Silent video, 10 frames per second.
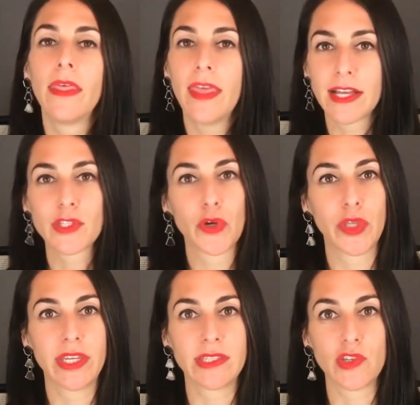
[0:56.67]
That's
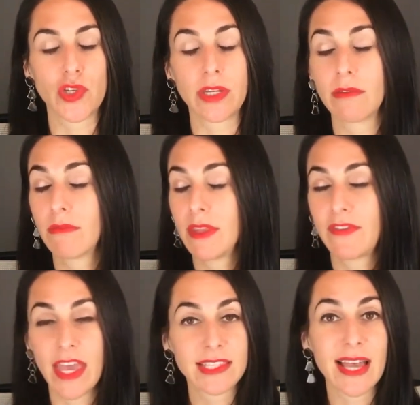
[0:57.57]
early decision.
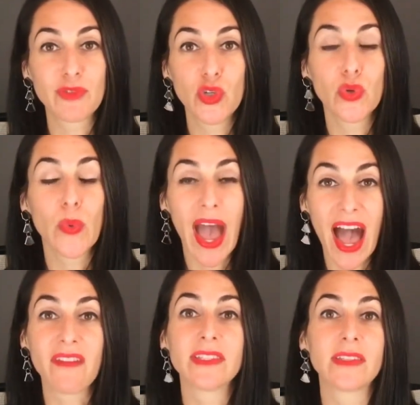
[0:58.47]
If they accept you, you
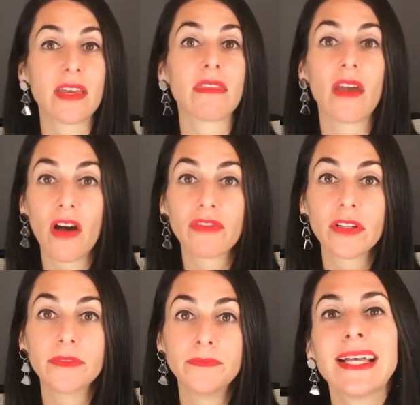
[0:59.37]
have to take the
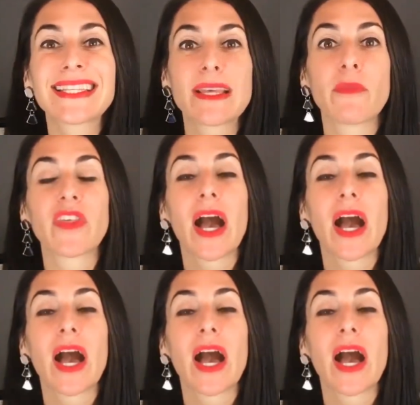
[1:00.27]
offer. Some of the